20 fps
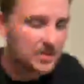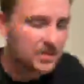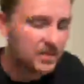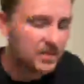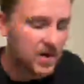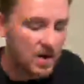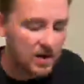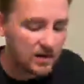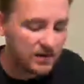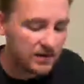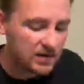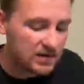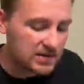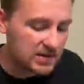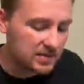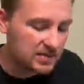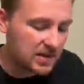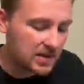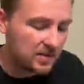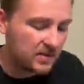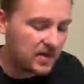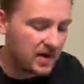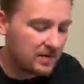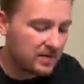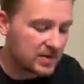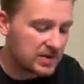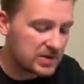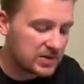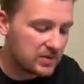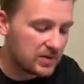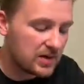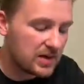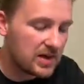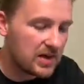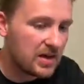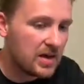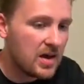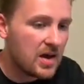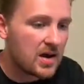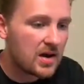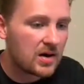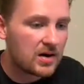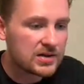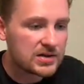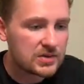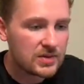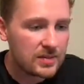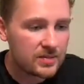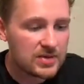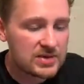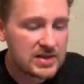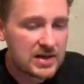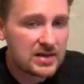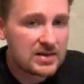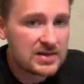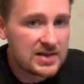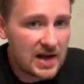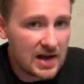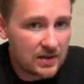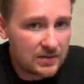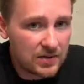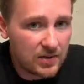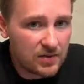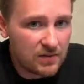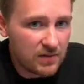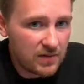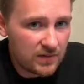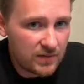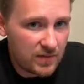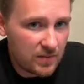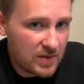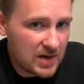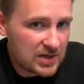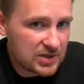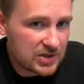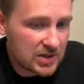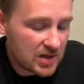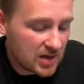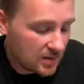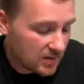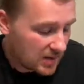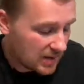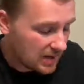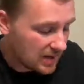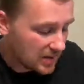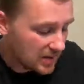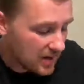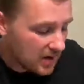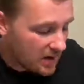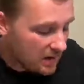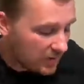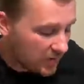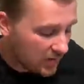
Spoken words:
type of offer, some type of opportunity. It could also represent a download of information coming in.